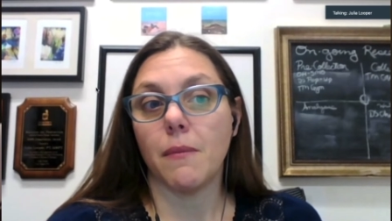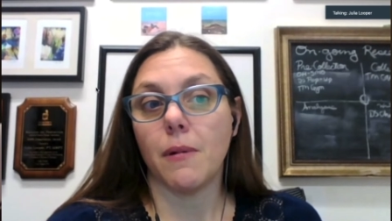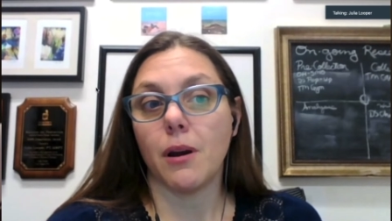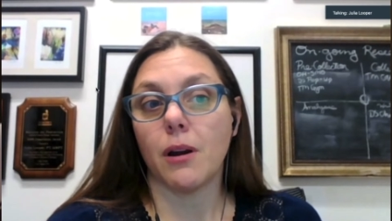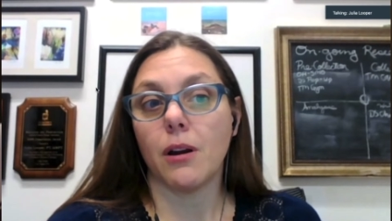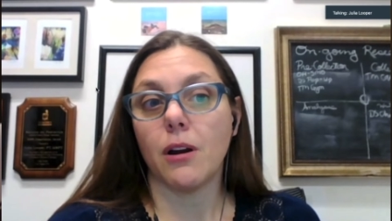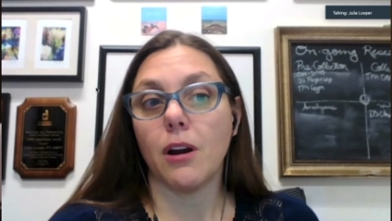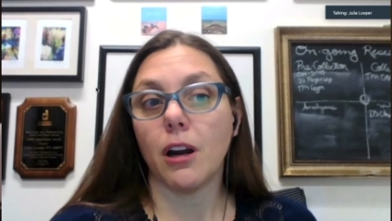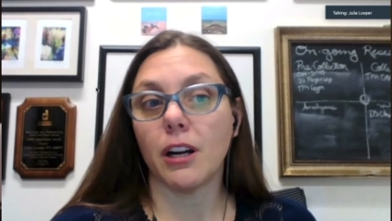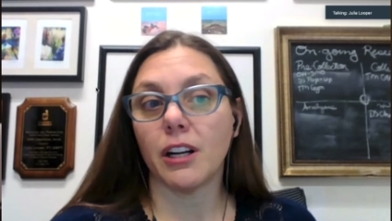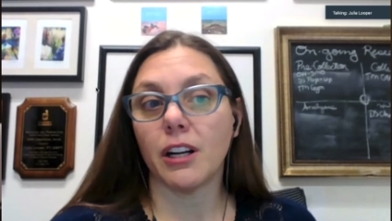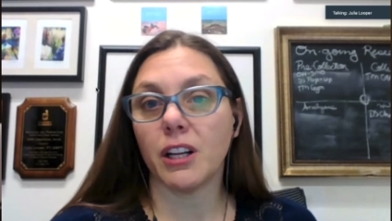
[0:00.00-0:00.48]

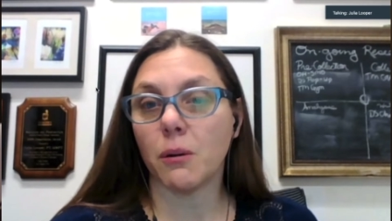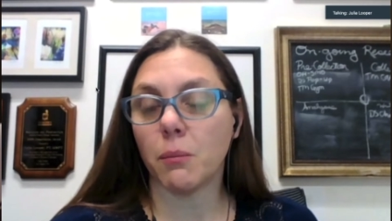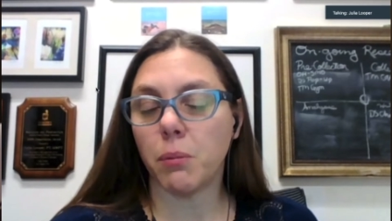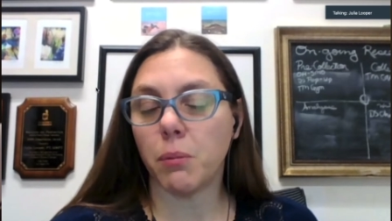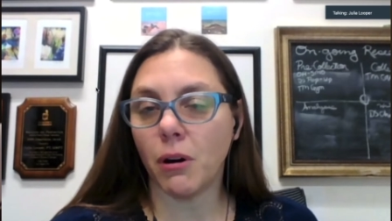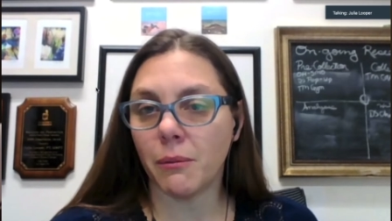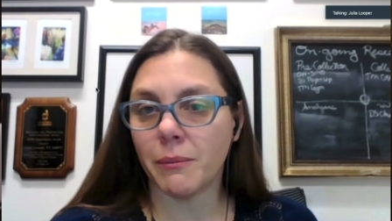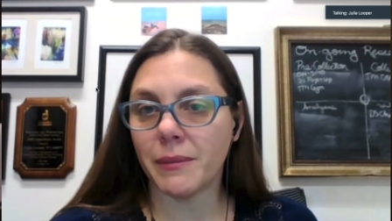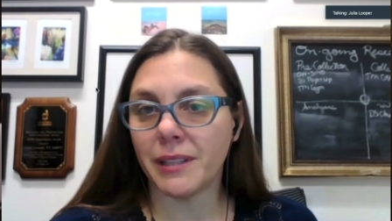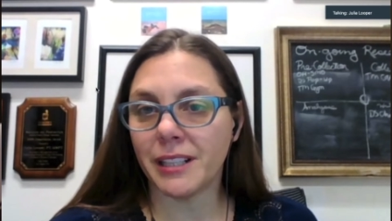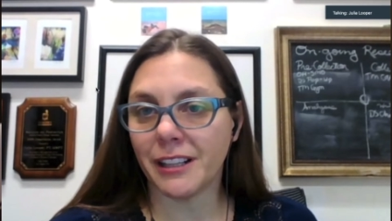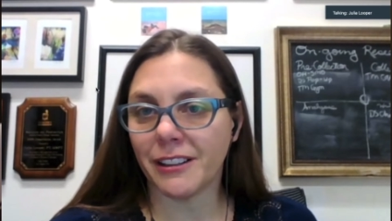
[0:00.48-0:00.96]

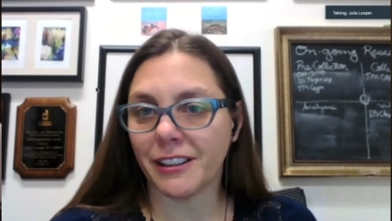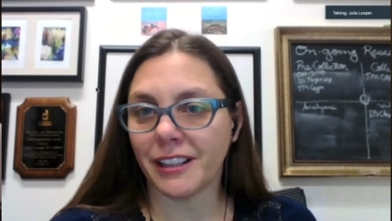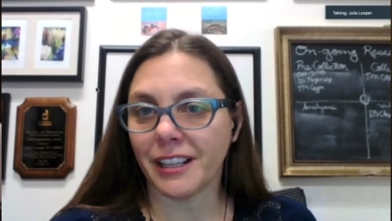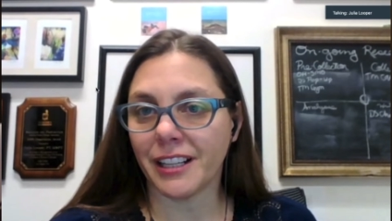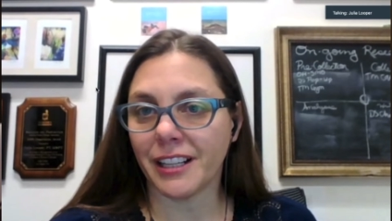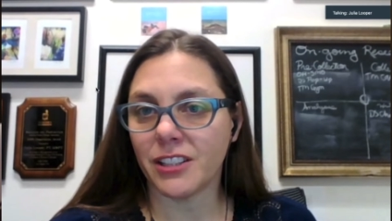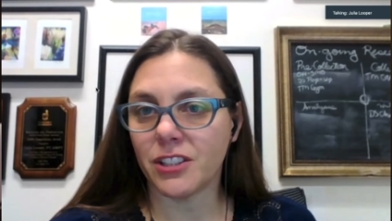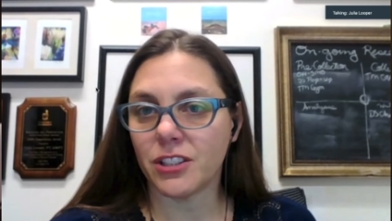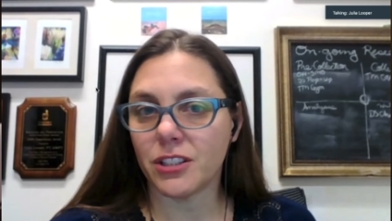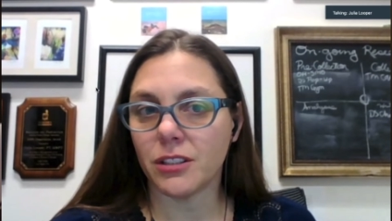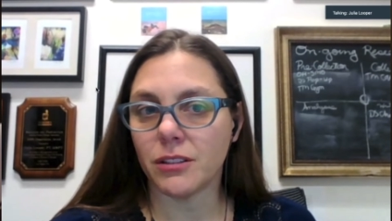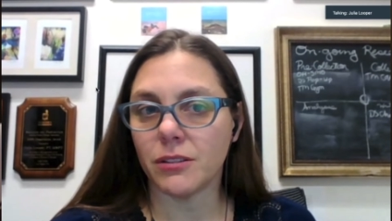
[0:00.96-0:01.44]
cardiopulmonary
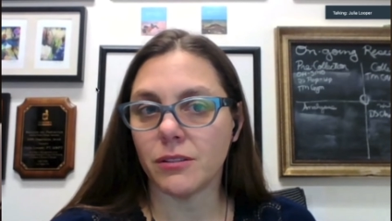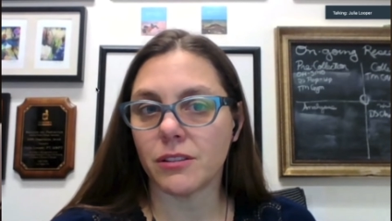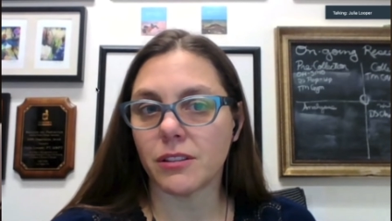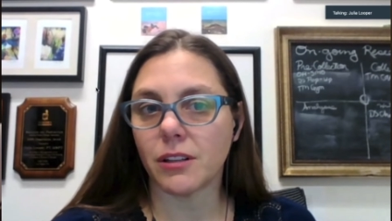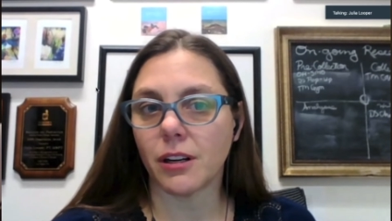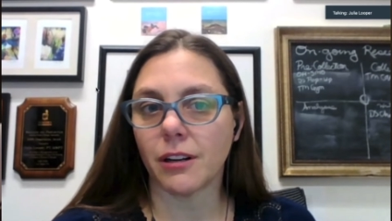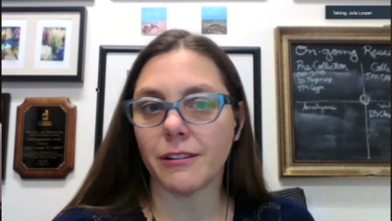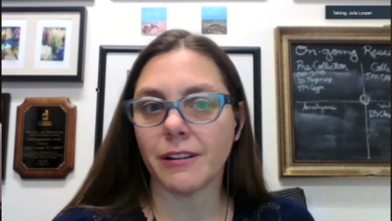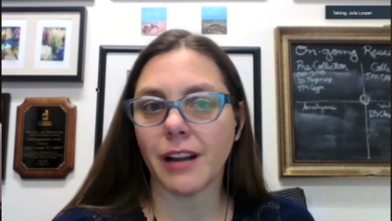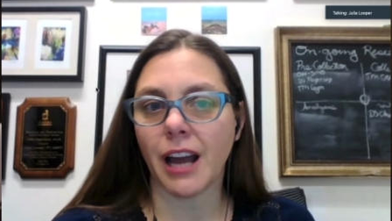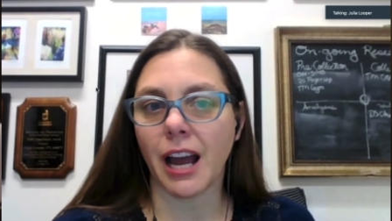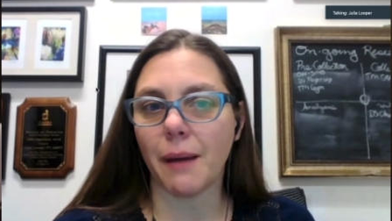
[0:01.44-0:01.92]
issues
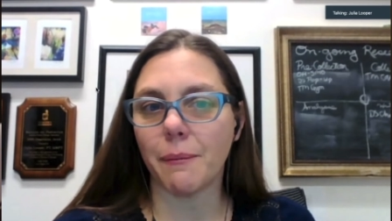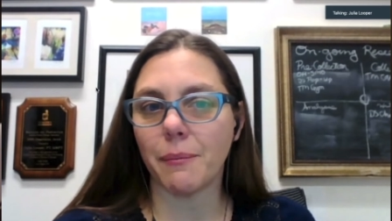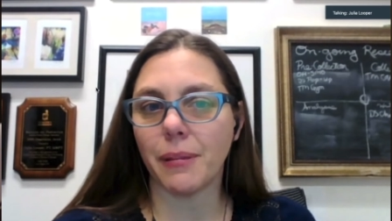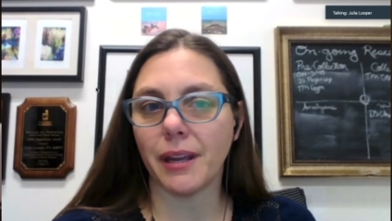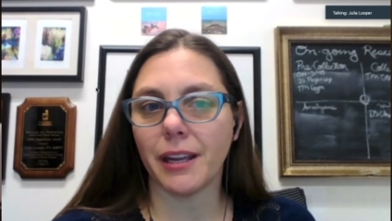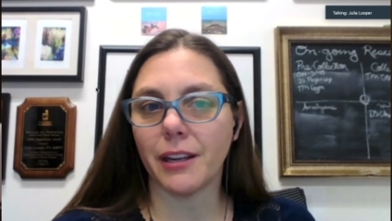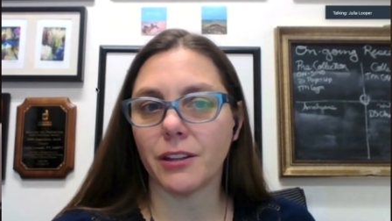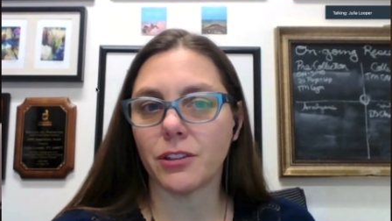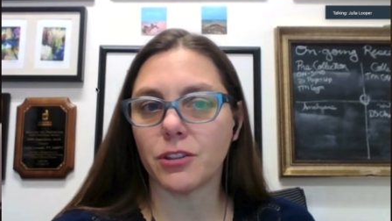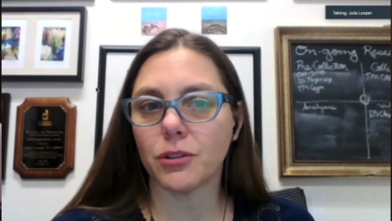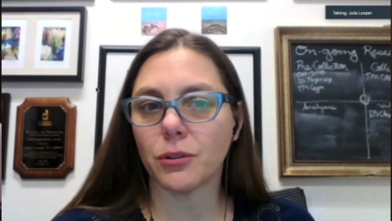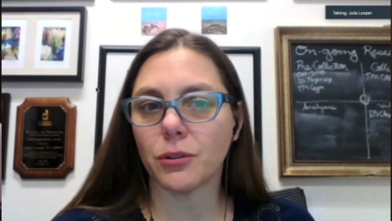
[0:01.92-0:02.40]
are not
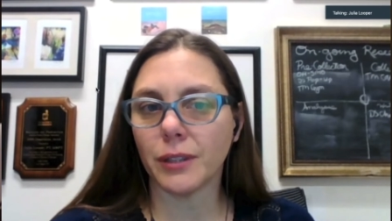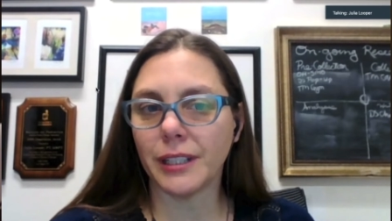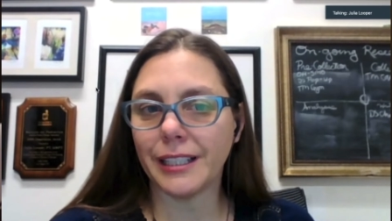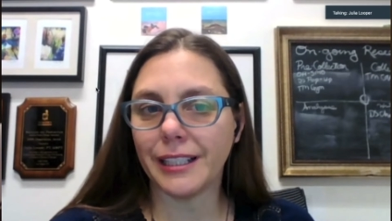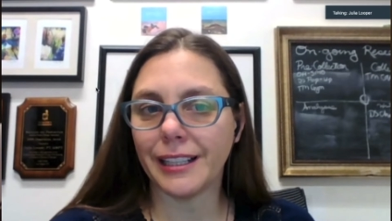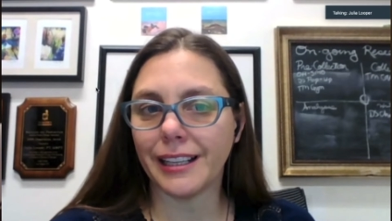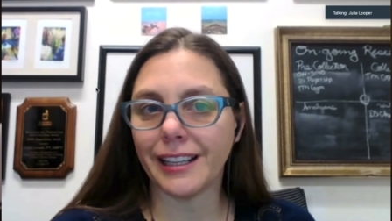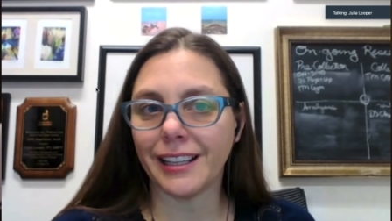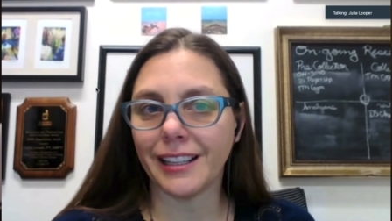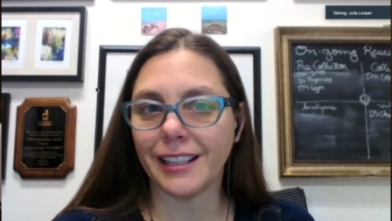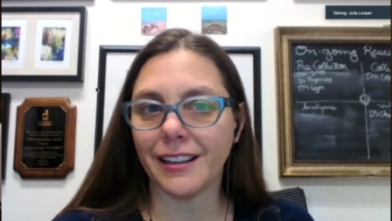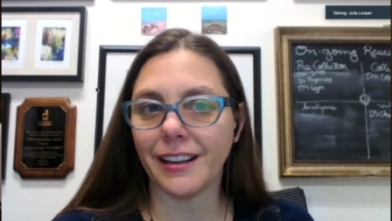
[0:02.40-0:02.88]
being
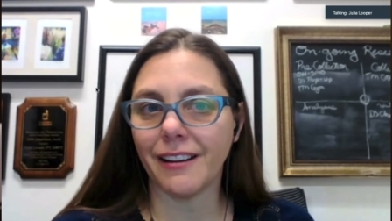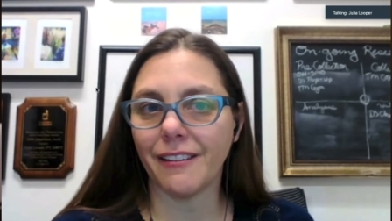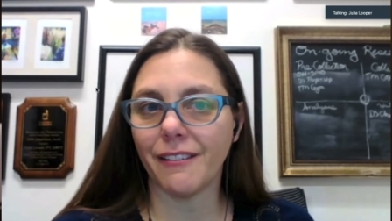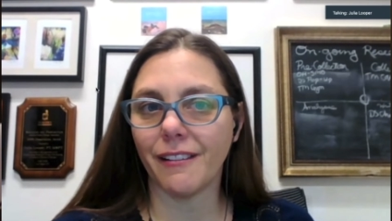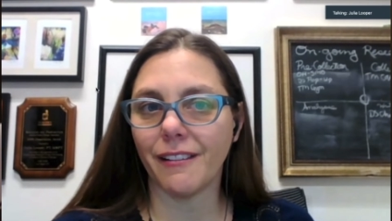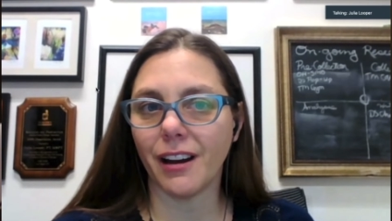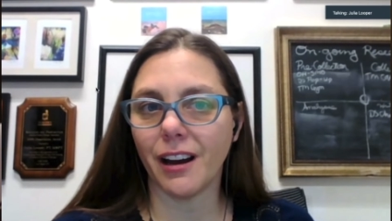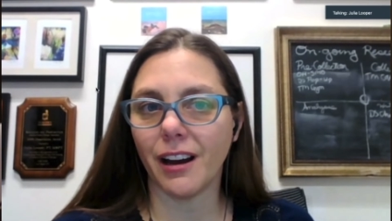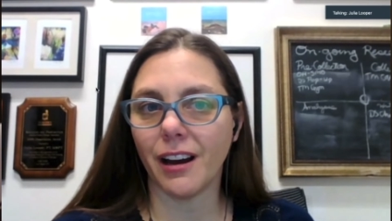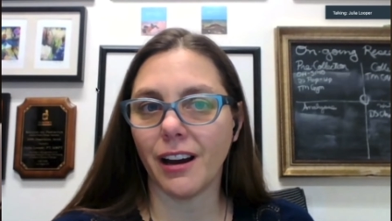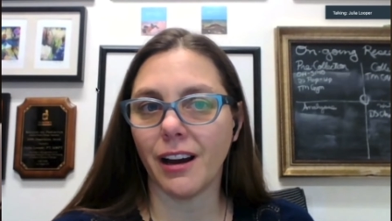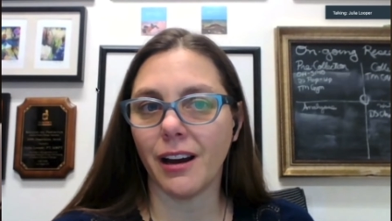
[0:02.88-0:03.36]
treated
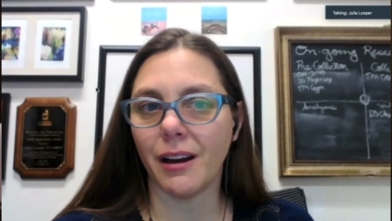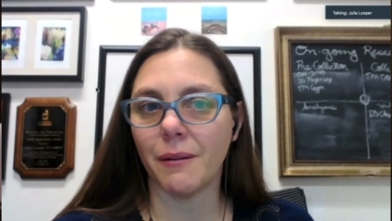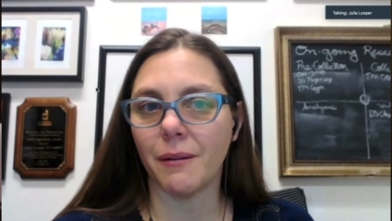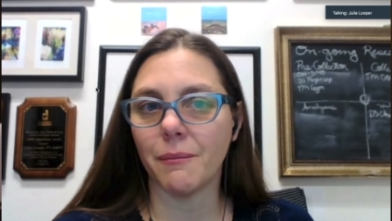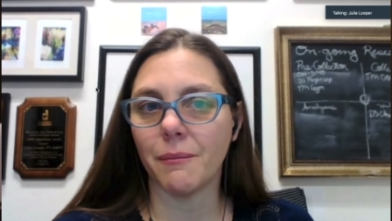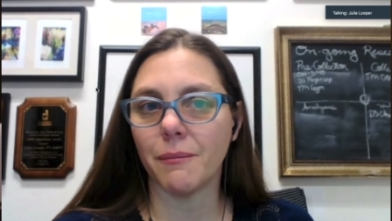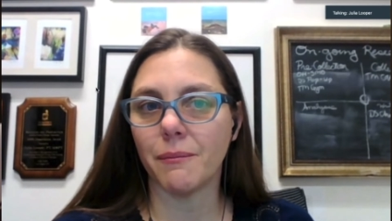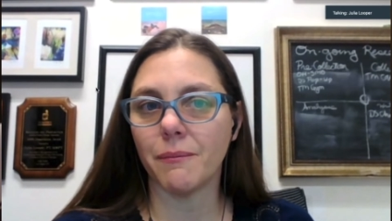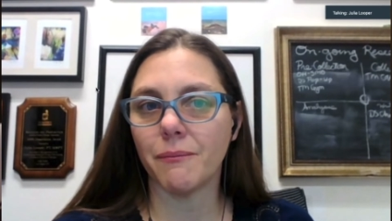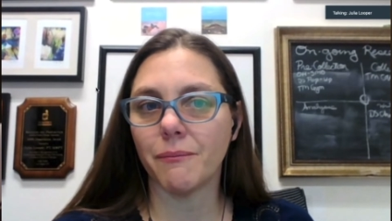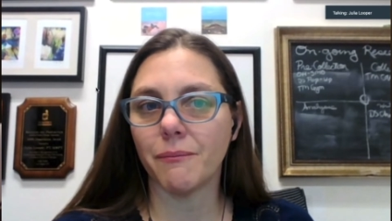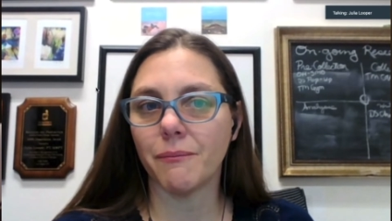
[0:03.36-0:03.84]
um,